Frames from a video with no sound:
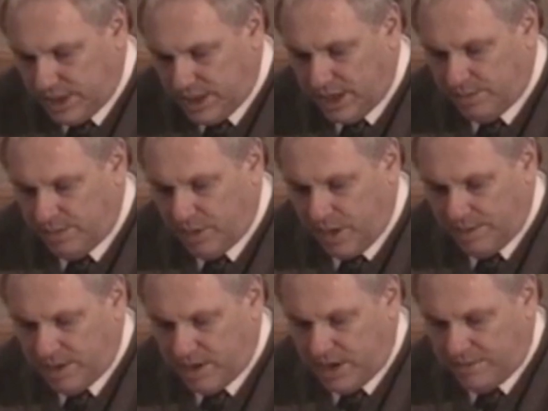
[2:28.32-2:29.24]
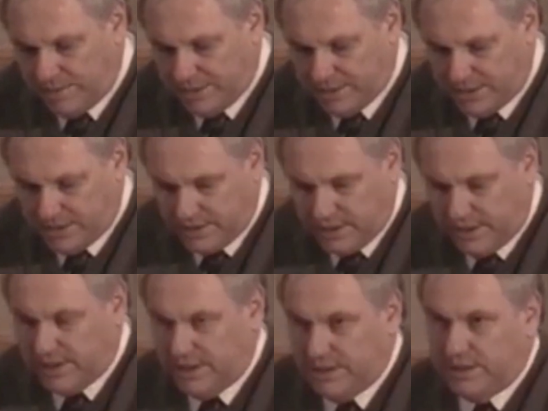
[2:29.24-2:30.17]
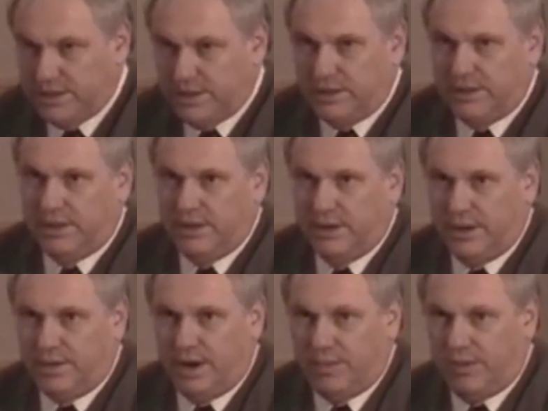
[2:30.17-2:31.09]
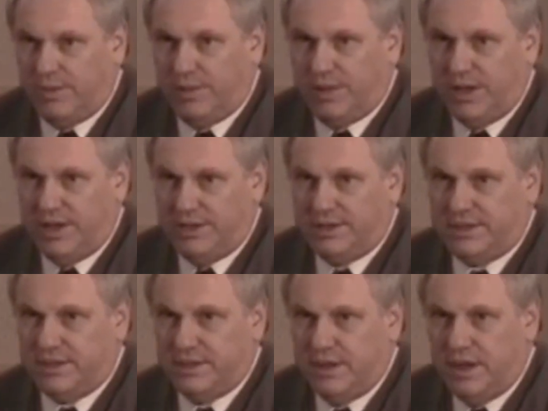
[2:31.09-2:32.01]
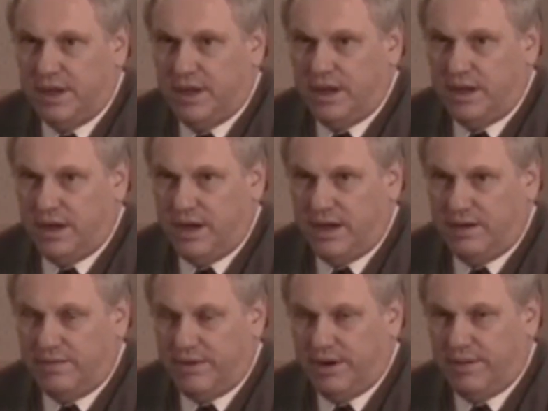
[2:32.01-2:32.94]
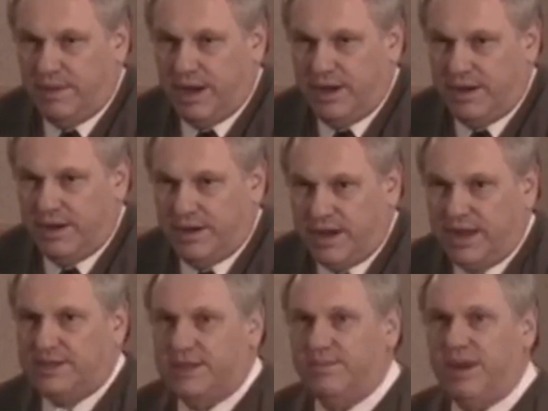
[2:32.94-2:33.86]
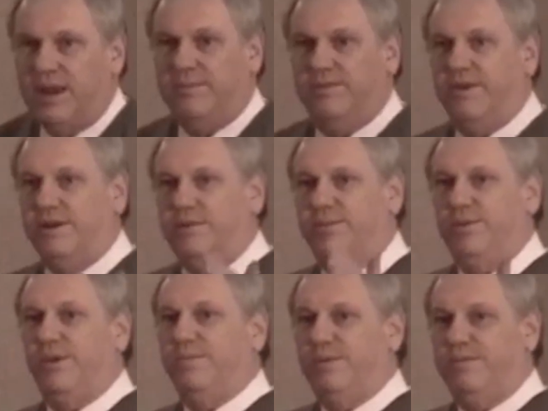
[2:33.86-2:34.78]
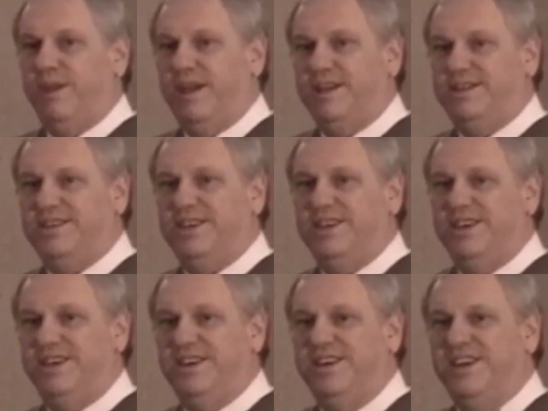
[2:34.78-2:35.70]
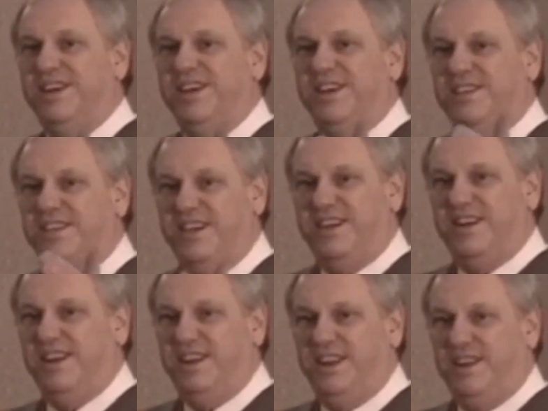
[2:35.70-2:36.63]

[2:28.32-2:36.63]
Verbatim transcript: Unemployment office is an incredible place, and I had a friend of mine that got some type of unemployment magazine that